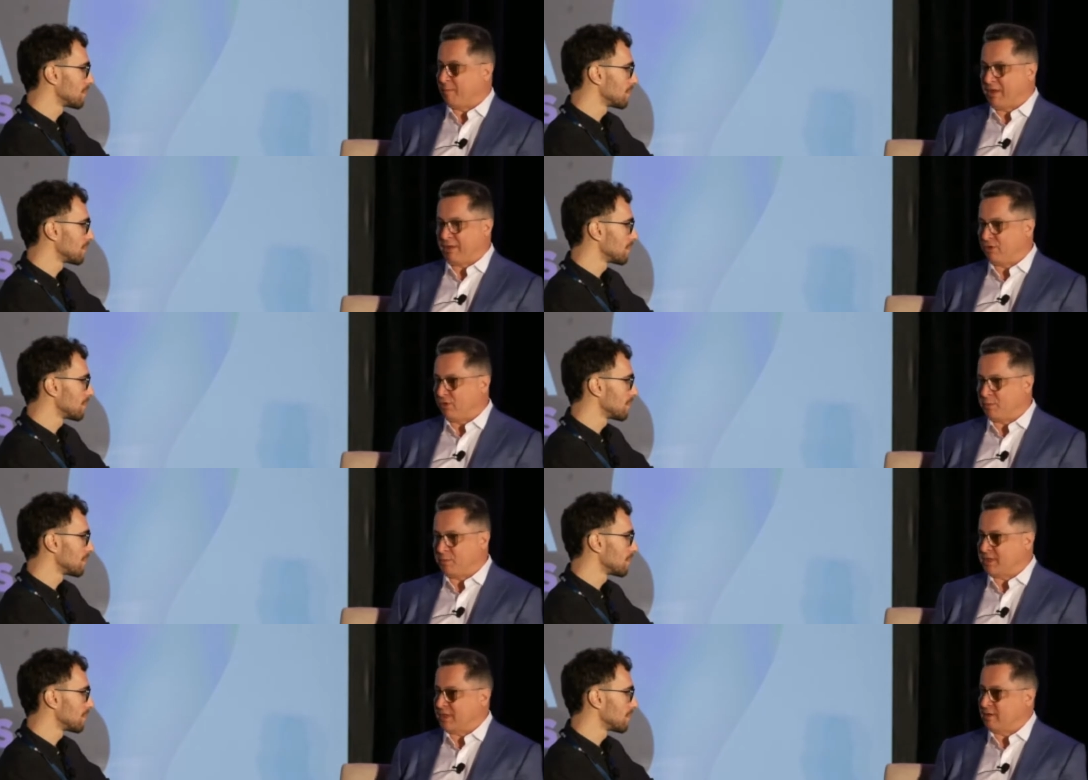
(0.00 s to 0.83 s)

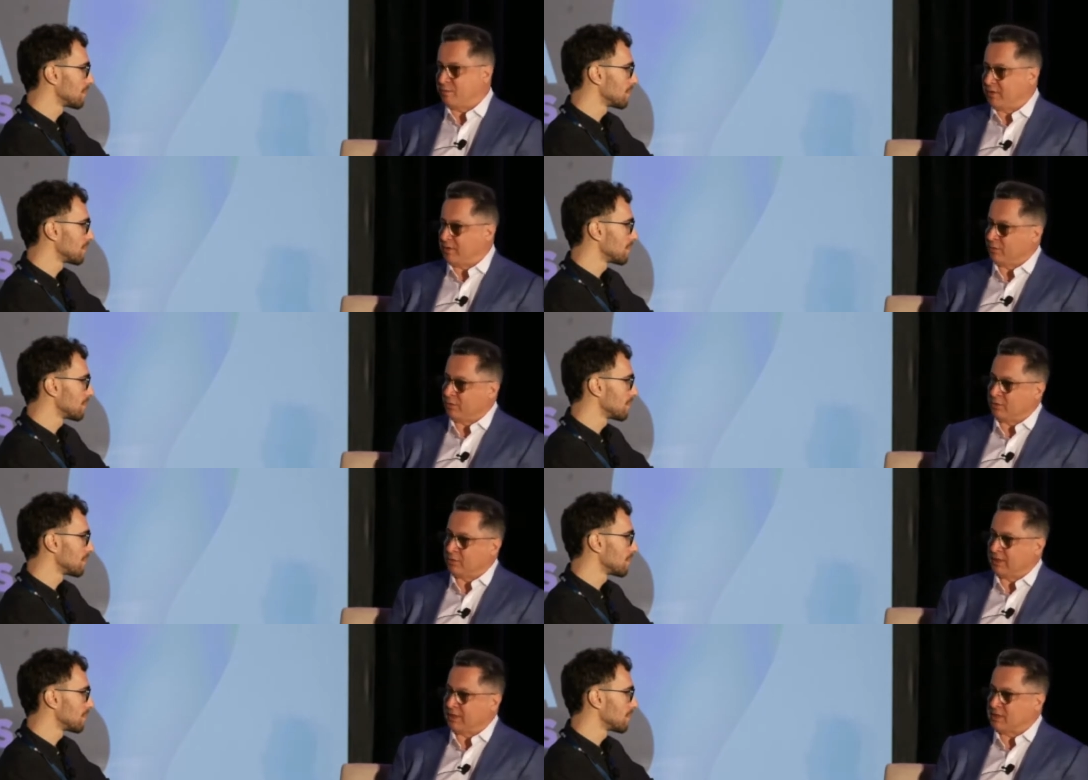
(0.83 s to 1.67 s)
Speaker 1: 30% of
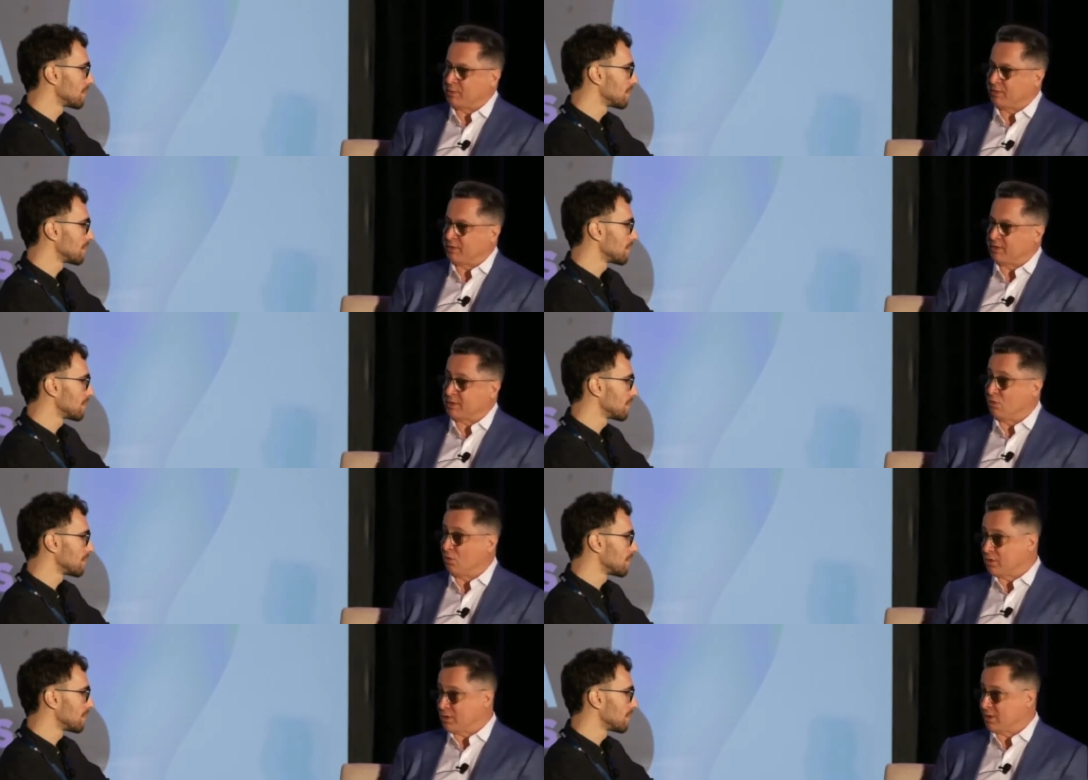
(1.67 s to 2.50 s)
people experience
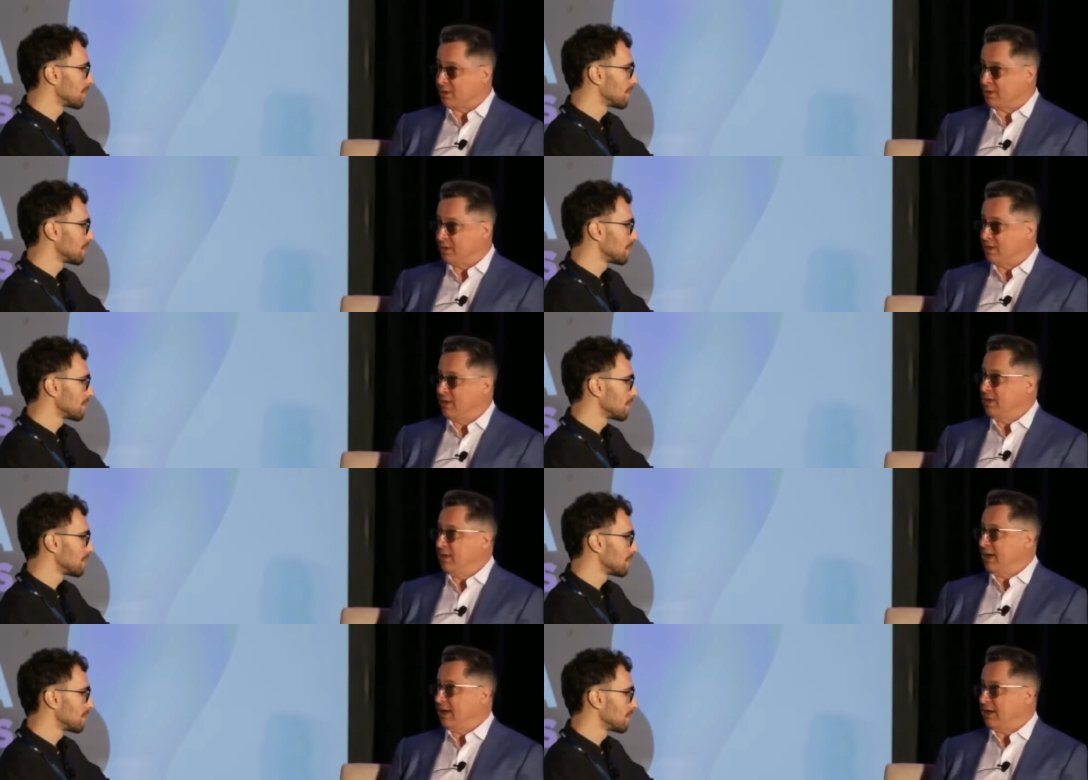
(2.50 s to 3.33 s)
nausea
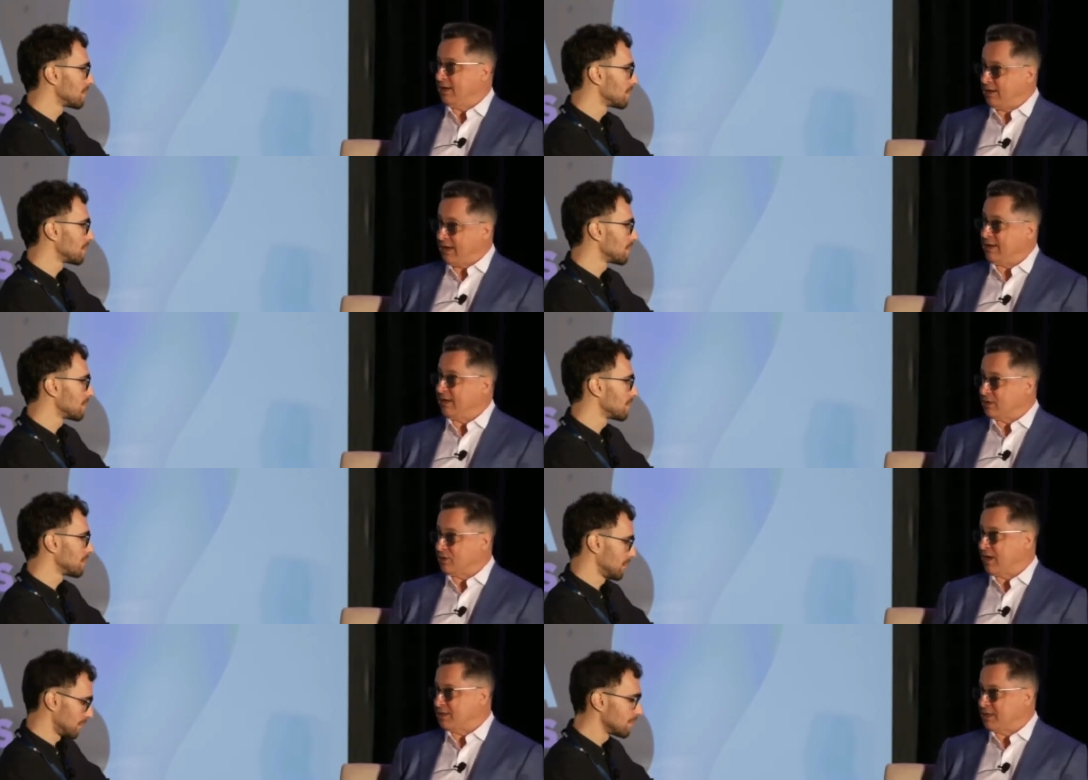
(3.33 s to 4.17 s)
and headaches,
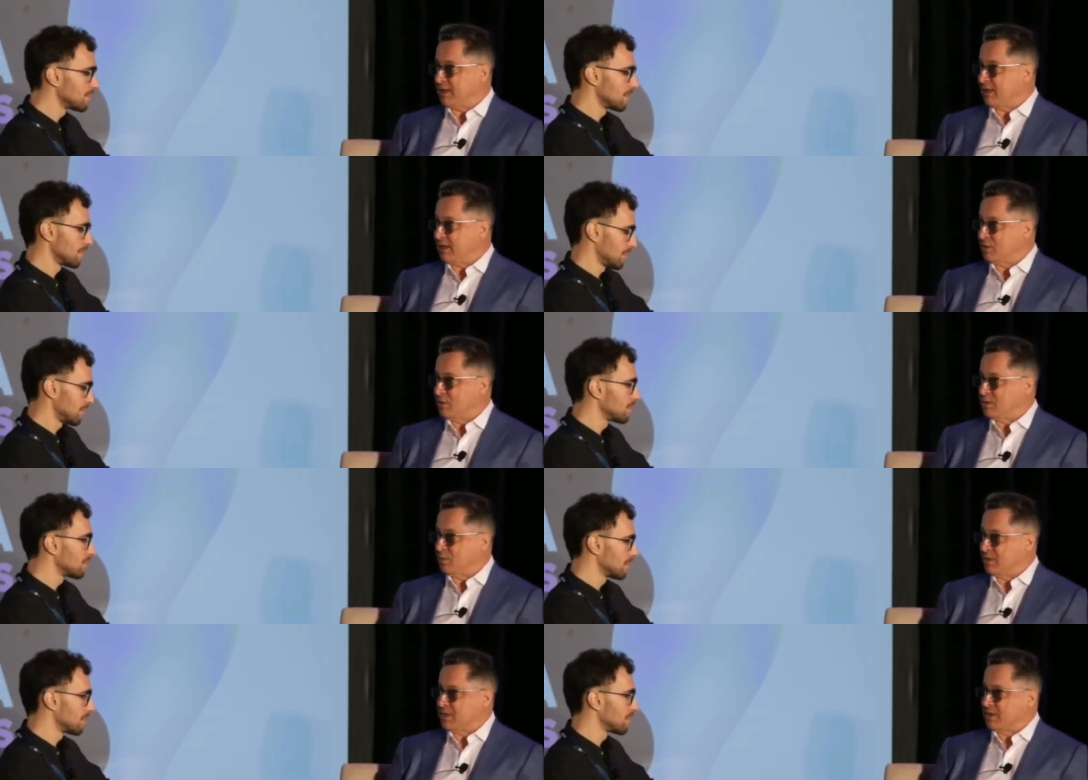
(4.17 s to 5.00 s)
transient headaches with,
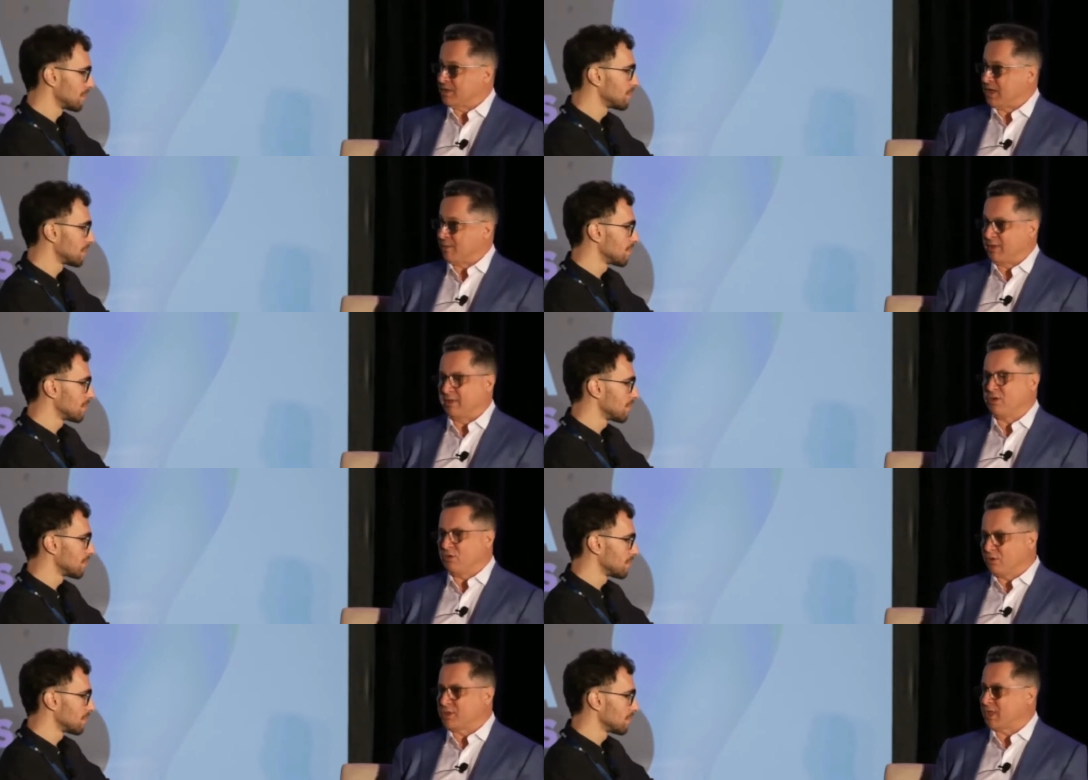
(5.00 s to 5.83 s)
with psilocybin. The
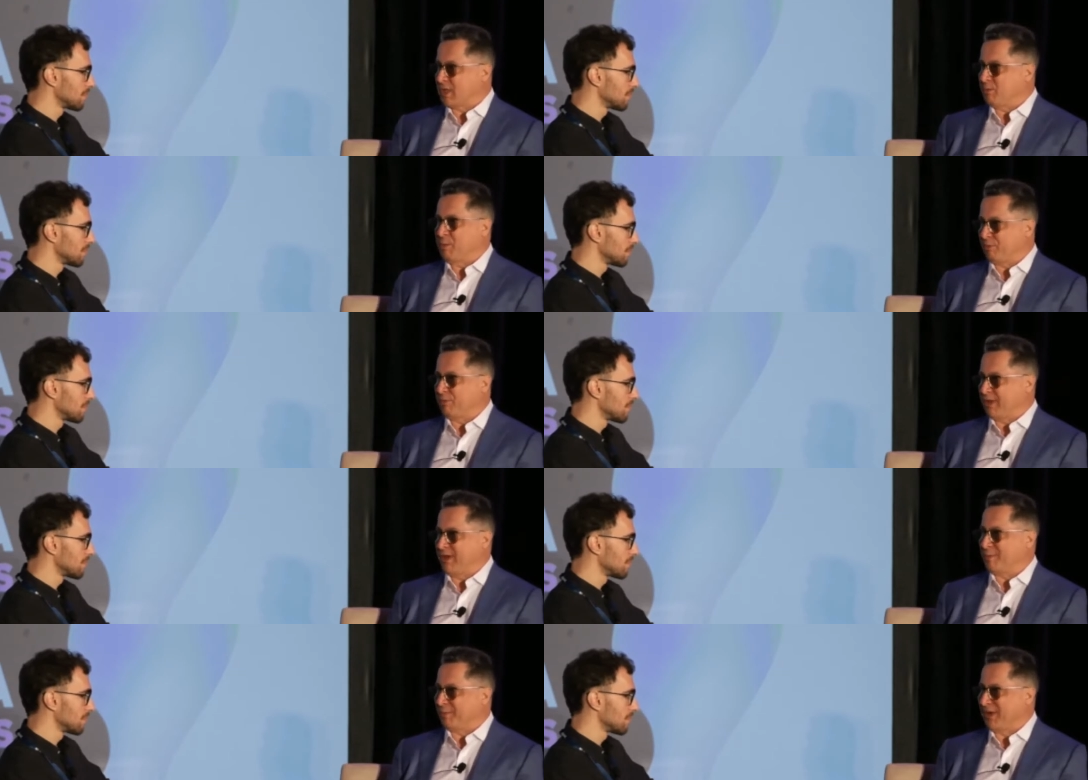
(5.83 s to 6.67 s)
nausea can be pretty
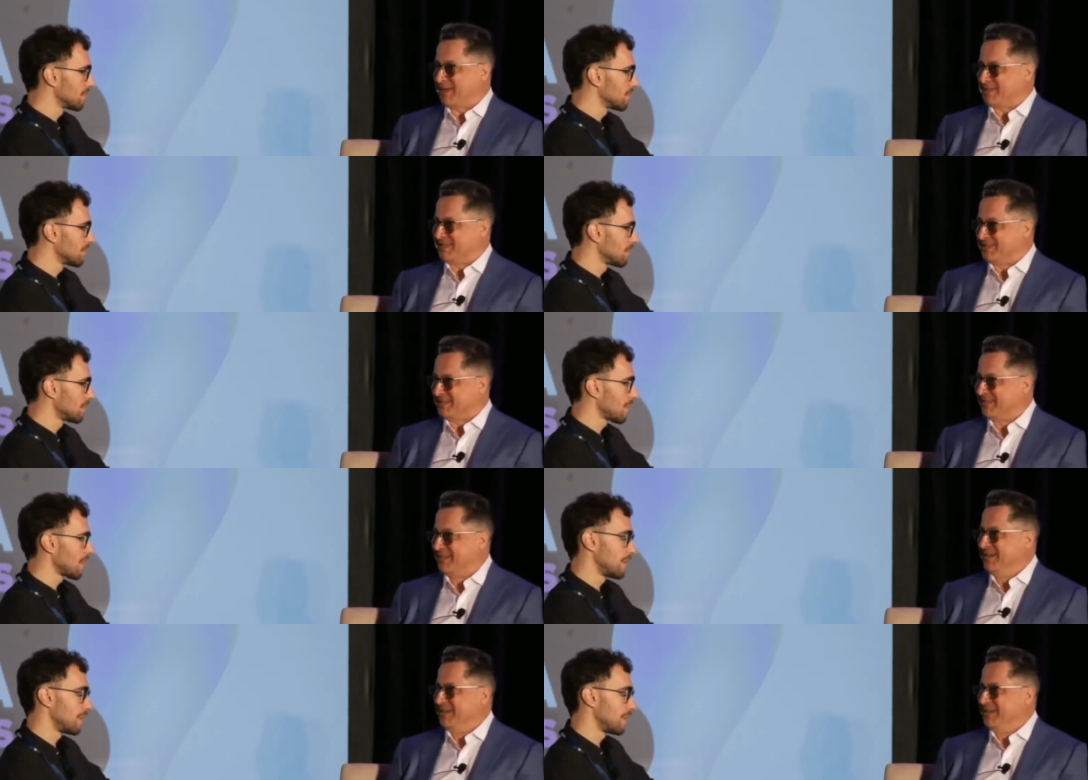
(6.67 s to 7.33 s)
unpleasant, yeah.